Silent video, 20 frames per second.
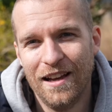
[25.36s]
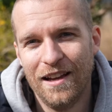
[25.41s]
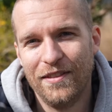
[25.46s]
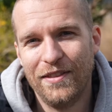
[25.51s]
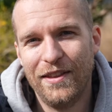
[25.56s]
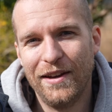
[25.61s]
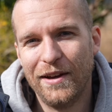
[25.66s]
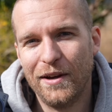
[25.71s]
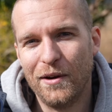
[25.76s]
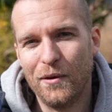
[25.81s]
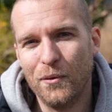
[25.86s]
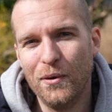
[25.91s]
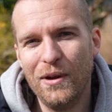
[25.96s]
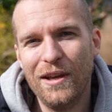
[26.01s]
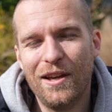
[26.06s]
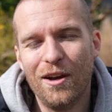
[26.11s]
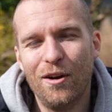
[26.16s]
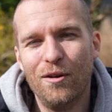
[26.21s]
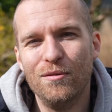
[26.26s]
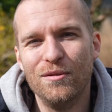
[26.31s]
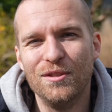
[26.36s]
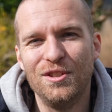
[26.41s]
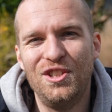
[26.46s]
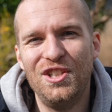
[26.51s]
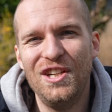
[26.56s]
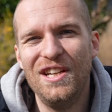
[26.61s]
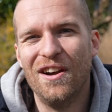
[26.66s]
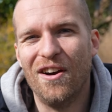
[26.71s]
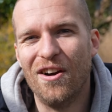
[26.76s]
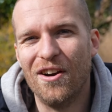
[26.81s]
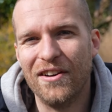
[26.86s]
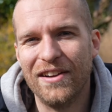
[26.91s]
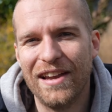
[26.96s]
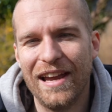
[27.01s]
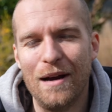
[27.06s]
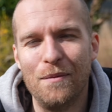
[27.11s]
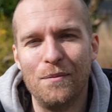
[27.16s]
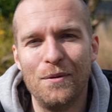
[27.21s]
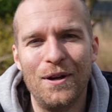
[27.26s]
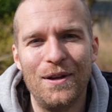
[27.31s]
The Ricoh GR
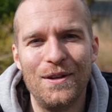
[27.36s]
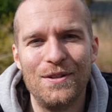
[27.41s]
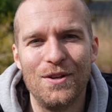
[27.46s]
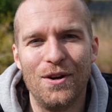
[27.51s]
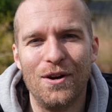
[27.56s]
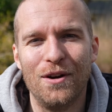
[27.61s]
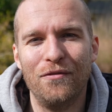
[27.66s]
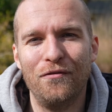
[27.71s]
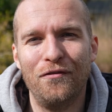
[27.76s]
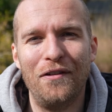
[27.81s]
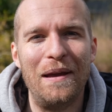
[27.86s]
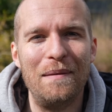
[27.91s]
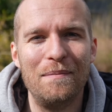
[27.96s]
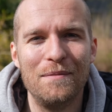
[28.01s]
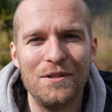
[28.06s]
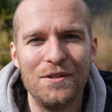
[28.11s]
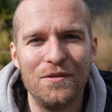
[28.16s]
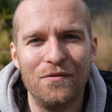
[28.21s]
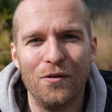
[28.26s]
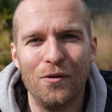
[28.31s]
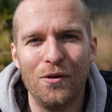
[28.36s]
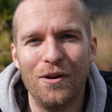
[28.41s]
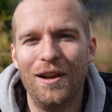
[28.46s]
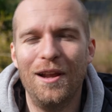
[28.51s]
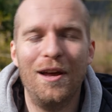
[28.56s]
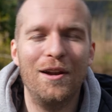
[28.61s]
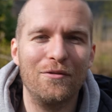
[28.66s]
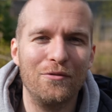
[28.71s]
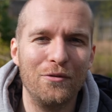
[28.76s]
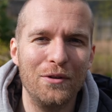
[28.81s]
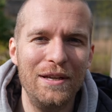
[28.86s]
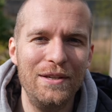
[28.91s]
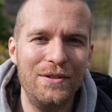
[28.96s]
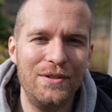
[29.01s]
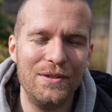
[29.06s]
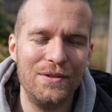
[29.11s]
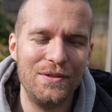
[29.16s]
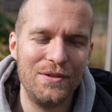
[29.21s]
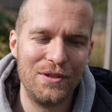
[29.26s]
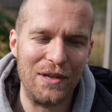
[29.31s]
cameras are famous for a lot of
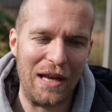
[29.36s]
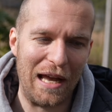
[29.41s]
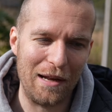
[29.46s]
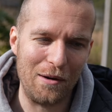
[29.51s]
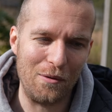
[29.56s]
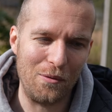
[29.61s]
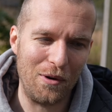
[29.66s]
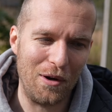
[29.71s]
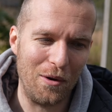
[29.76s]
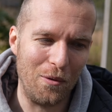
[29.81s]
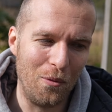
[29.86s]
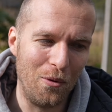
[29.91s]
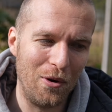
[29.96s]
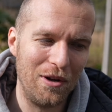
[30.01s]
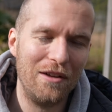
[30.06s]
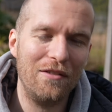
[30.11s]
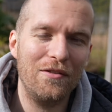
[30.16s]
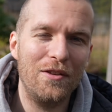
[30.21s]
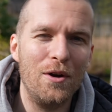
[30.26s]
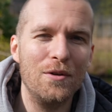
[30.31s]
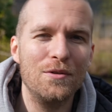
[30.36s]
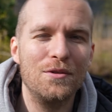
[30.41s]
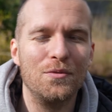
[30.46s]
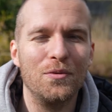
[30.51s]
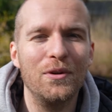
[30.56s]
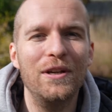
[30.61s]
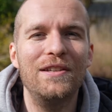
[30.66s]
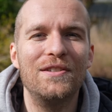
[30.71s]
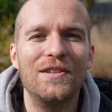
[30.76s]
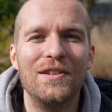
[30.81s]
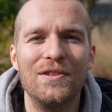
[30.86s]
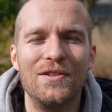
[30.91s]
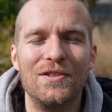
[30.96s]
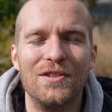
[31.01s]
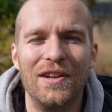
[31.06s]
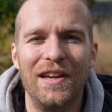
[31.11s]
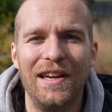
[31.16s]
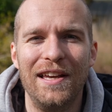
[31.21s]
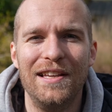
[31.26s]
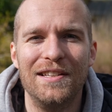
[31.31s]
reasons, and one of those
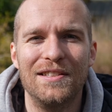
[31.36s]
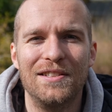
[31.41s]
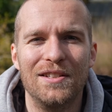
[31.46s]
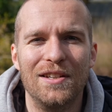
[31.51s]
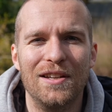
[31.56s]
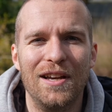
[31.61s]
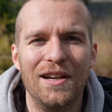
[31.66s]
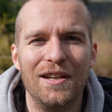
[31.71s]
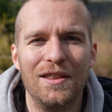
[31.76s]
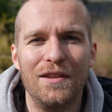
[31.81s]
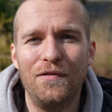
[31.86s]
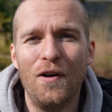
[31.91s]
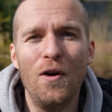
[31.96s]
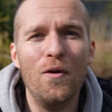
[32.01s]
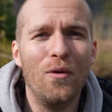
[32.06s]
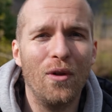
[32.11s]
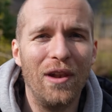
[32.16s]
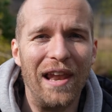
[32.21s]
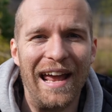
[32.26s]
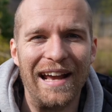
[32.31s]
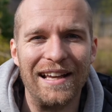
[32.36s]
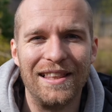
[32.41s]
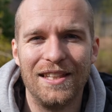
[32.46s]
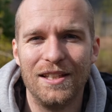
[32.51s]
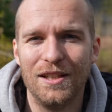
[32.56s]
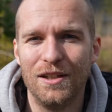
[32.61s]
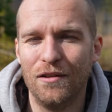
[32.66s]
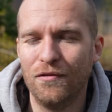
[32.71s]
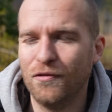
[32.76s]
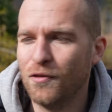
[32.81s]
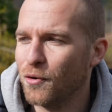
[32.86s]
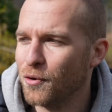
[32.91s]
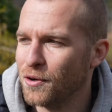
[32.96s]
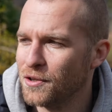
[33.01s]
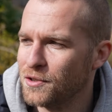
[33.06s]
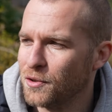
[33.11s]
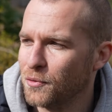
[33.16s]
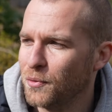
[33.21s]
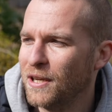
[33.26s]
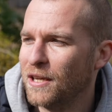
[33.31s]
reasons is the focal length. Of
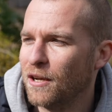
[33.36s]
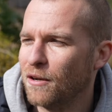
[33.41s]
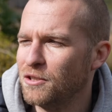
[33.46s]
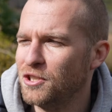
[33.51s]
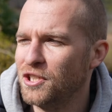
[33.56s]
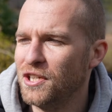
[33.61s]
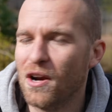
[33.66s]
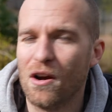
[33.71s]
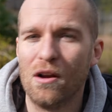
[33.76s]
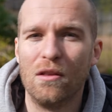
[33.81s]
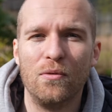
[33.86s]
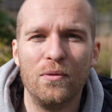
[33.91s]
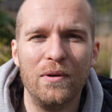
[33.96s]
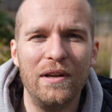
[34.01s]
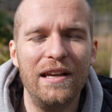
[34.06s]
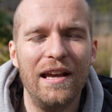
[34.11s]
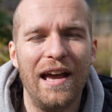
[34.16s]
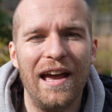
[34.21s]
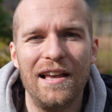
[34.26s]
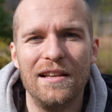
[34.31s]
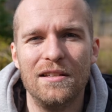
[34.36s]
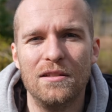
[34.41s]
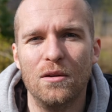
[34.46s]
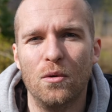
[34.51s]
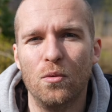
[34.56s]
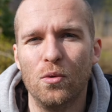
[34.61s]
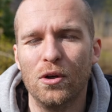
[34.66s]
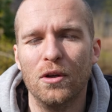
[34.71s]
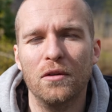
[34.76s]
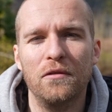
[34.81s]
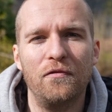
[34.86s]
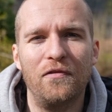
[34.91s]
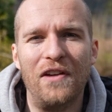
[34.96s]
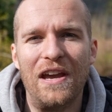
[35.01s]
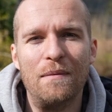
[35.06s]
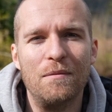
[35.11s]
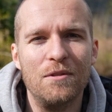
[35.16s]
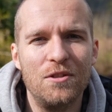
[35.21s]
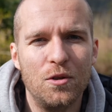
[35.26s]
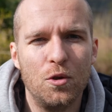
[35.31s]
course, the Ricoh GR3 has the world
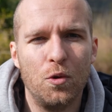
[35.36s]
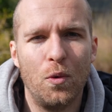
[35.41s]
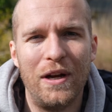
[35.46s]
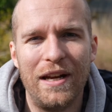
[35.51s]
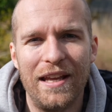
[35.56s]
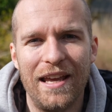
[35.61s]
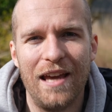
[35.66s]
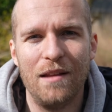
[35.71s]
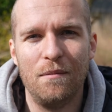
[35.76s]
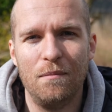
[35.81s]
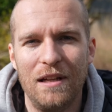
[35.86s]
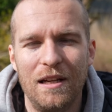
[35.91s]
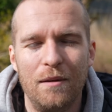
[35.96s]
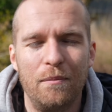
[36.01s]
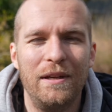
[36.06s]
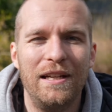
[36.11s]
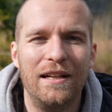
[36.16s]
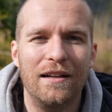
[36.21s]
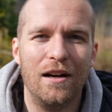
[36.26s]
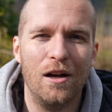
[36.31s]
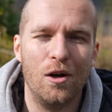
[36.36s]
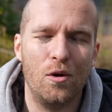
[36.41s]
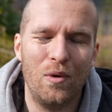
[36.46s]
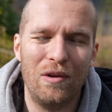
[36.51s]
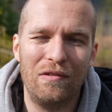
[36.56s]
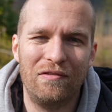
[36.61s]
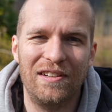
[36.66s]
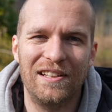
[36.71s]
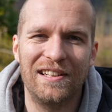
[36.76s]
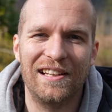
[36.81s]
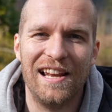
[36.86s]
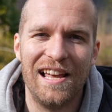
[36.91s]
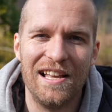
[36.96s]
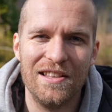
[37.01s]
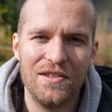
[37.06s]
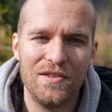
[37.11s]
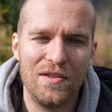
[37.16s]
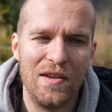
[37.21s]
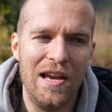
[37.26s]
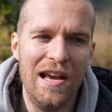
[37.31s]
famous 28mm equivalent
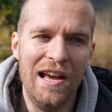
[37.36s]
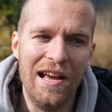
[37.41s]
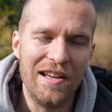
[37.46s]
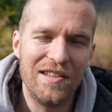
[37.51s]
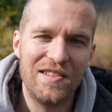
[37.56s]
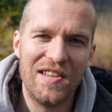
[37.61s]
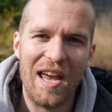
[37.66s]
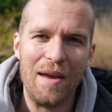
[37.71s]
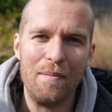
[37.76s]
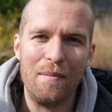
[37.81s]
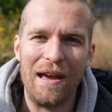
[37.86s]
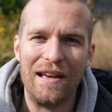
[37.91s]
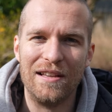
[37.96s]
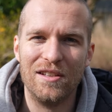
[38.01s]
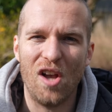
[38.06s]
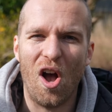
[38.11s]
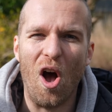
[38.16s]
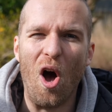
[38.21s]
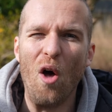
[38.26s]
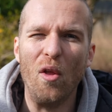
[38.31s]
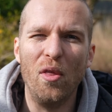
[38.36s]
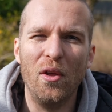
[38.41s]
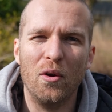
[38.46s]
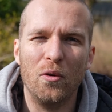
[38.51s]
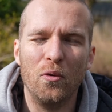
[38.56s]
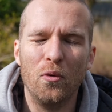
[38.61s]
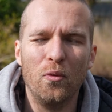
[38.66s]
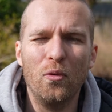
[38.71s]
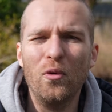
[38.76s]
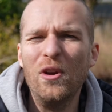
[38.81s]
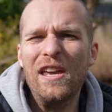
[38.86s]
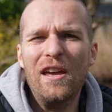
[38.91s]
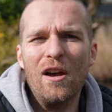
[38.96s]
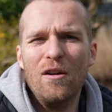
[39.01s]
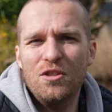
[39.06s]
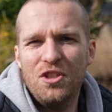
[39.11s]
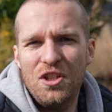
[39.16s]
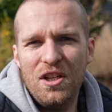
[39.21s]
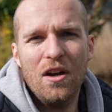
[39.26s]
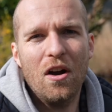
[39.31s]
lens, same as all the
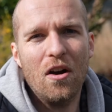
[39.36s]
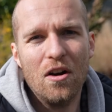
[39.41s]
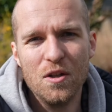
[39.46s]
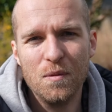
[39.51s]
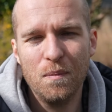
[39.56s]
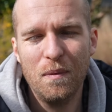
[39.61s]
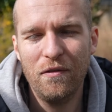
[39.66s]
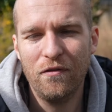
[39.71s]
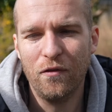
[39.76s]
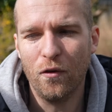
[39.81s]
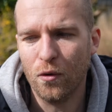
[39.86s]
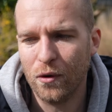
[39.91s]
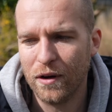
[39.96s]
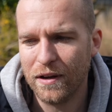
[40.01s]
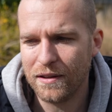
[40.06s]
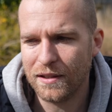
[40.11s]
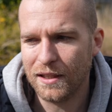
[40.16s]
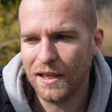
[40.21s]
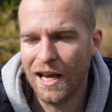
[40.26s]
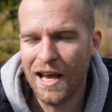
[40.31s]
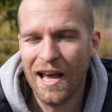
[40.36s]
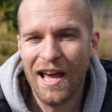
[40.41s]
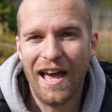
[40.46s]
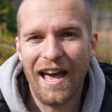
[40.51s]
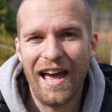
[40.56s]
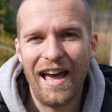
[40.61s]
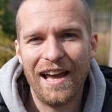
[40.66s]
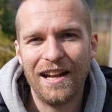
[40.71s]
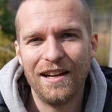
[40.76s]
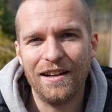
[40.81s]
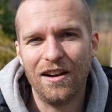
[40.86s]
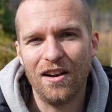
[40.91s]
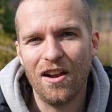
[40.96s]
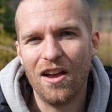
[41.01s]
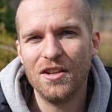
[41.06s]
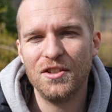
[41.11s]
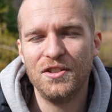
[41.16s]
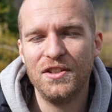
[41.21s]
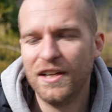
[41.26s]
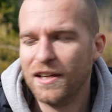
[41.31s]
Ricoh GRs before it. And
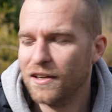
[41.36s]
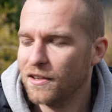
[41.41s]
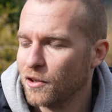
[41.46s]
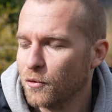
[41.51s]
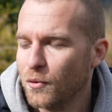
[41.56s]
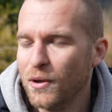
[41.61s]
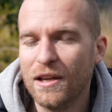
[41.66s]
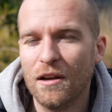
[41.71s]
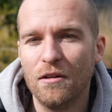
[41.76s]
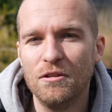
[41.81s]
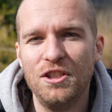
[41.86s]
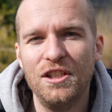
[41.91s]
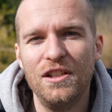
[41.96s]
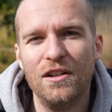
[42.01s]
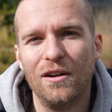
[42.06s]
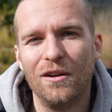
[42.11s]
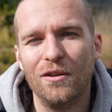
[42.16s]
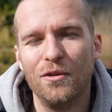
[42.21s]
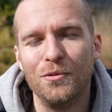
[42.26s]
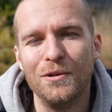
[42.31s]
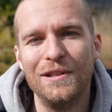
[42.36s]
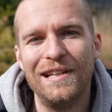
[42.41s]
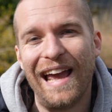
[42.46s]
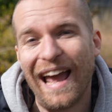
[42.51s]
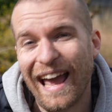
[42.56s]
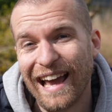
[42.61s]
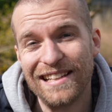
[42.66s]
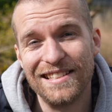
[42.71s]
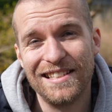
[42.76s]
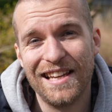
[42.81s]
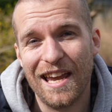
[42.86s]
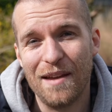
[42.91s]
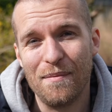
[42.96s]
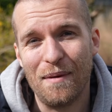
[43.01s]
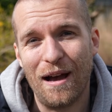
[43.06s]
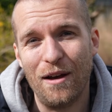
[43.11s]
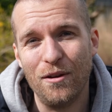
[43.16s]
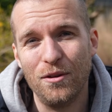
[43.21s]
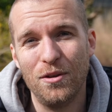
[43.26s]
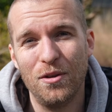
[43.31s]
last year the Ricoh GR3X came
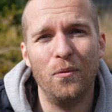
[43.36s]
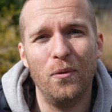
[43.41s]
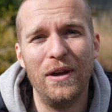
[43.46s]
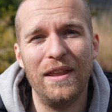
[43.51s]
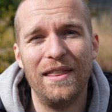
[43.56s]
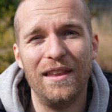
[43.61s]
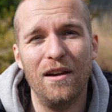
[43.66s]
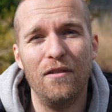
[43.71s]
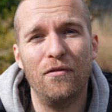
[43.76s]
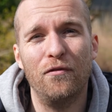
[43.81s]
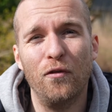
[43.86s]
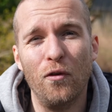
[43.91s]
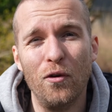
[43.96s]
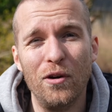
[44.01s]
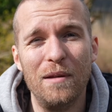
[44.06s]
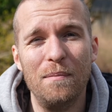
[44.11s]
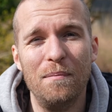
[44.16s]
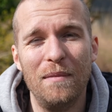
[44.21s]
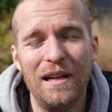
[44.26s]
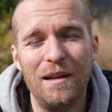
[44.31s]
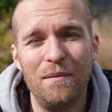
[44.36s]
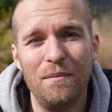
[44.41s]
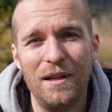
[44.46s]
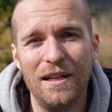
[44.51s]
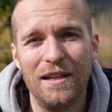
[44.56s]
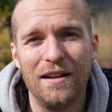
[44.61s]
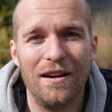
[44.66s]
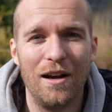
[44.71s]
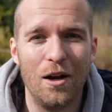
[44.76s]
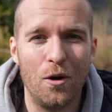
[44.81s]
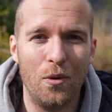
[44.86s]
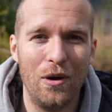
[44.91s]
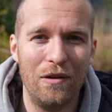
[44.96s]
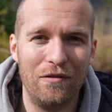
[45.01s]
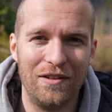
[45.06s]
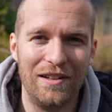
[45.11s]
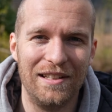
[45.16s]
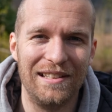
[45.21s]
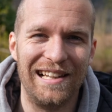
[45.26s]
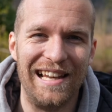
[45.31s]
out with a 40mm
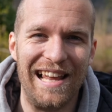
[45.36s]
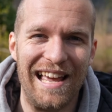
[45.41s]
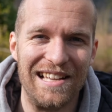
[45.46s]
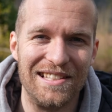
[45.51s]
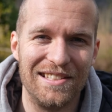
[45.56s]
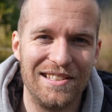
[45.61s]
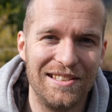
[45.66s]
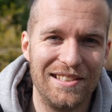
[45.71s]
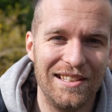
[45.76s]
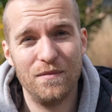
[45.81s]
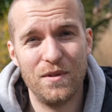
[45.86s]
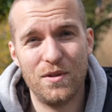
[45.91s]
equivalent lens.